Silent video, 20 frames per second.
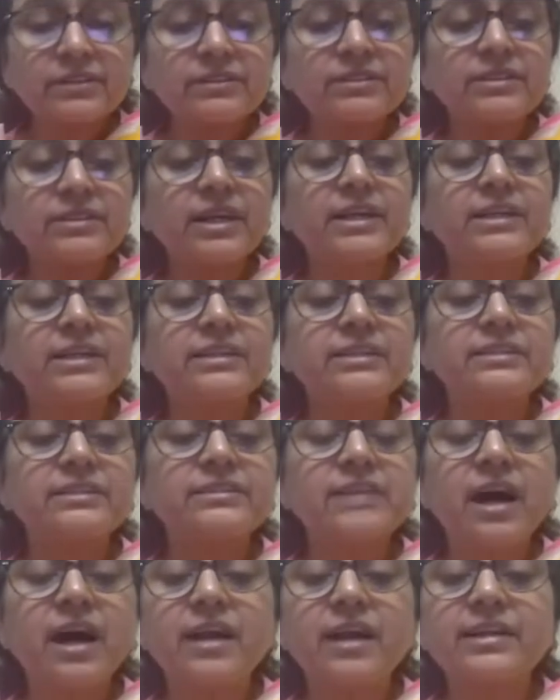
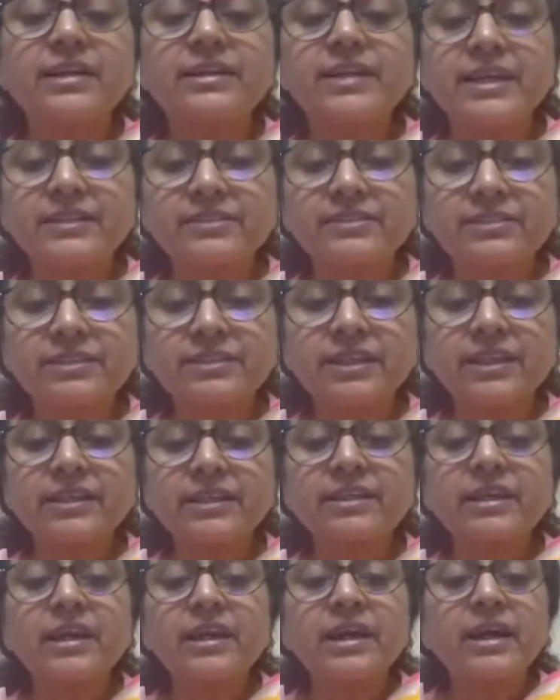studies are
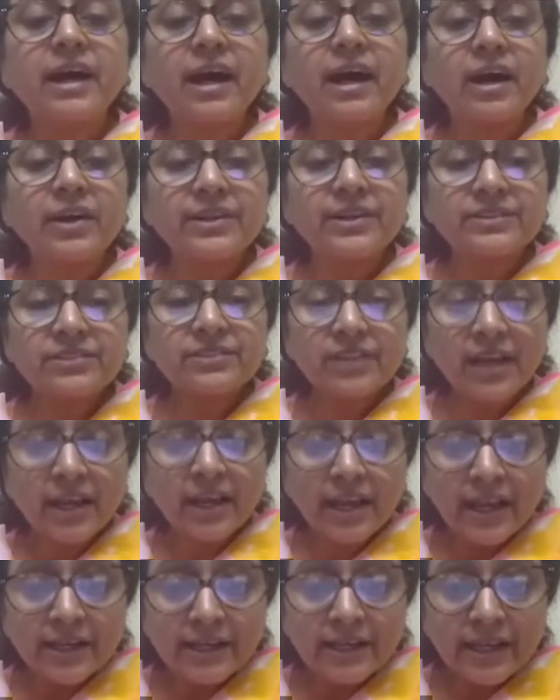testing and
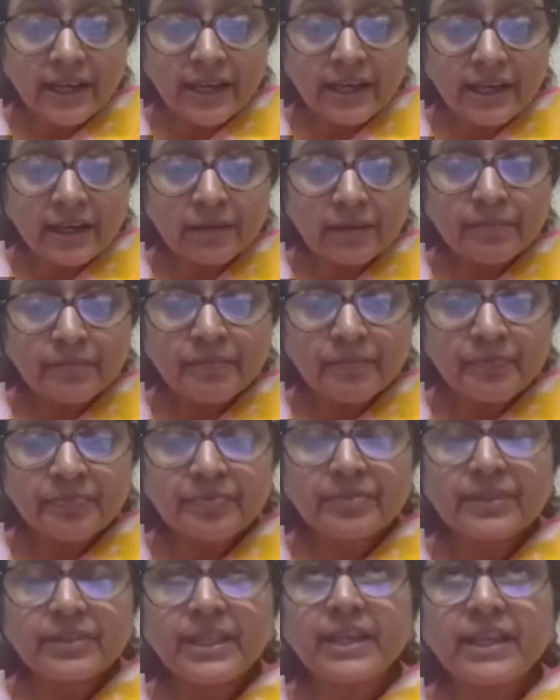
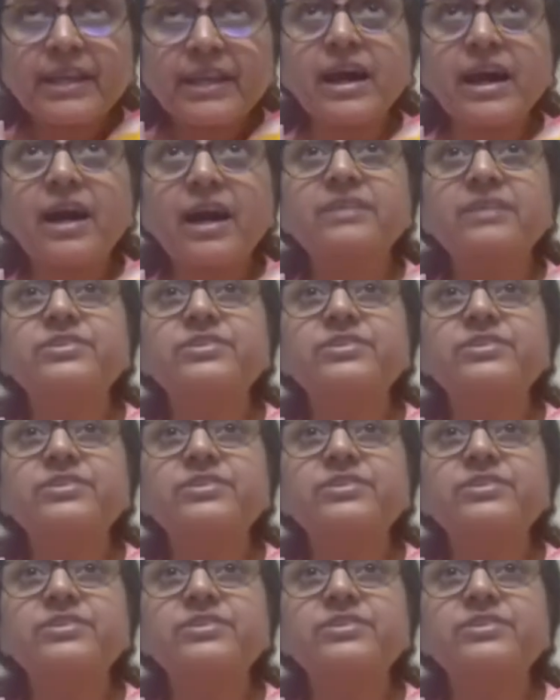they are